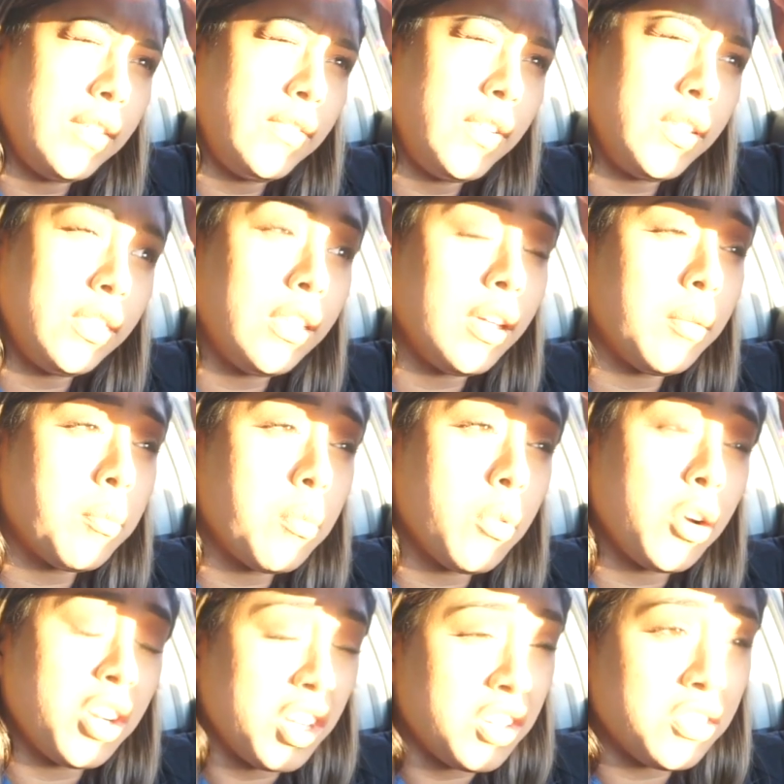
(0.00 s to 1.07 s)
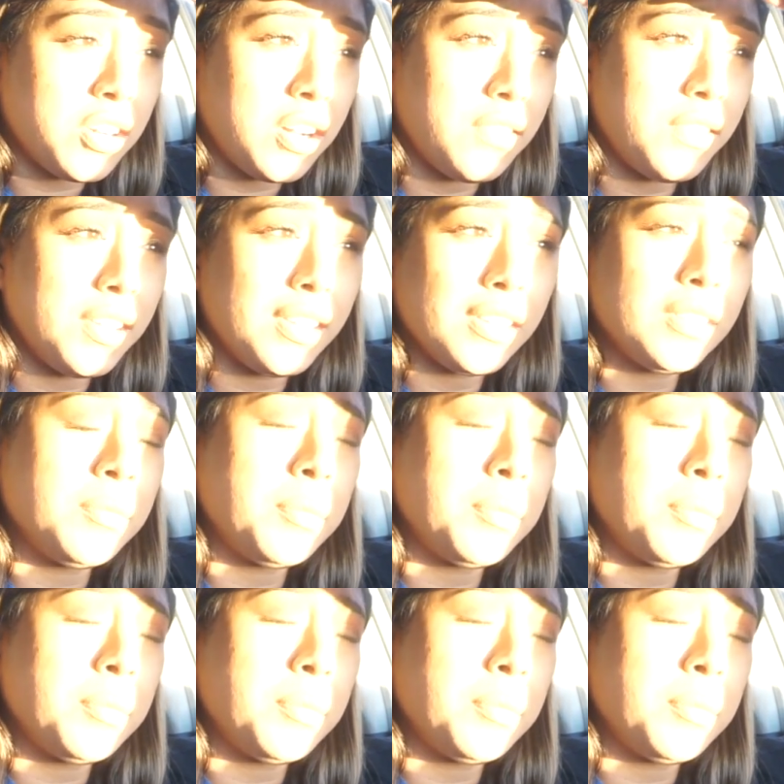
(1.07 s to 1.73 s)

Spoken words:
If you think morning traffic is